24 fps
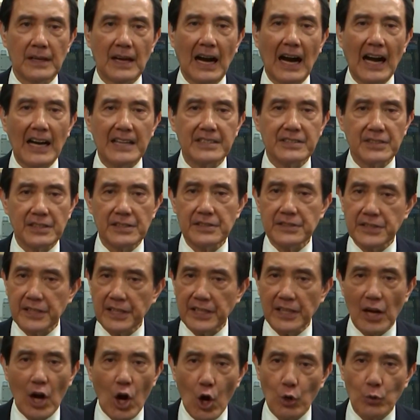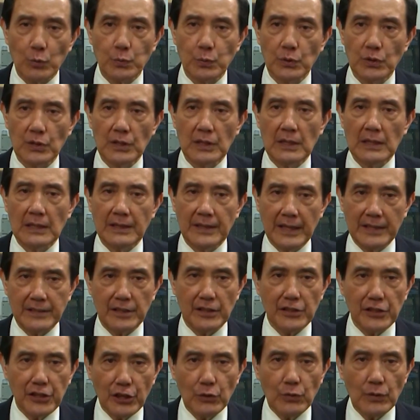I sincerely hope that the
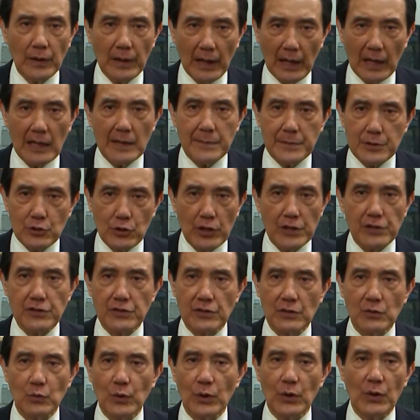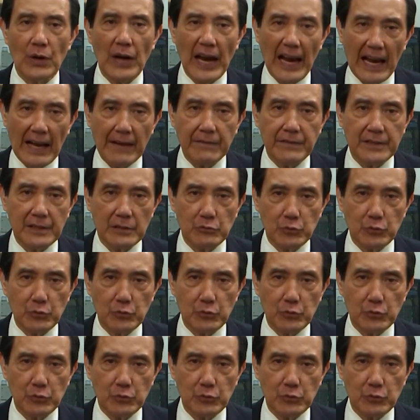new administration will have the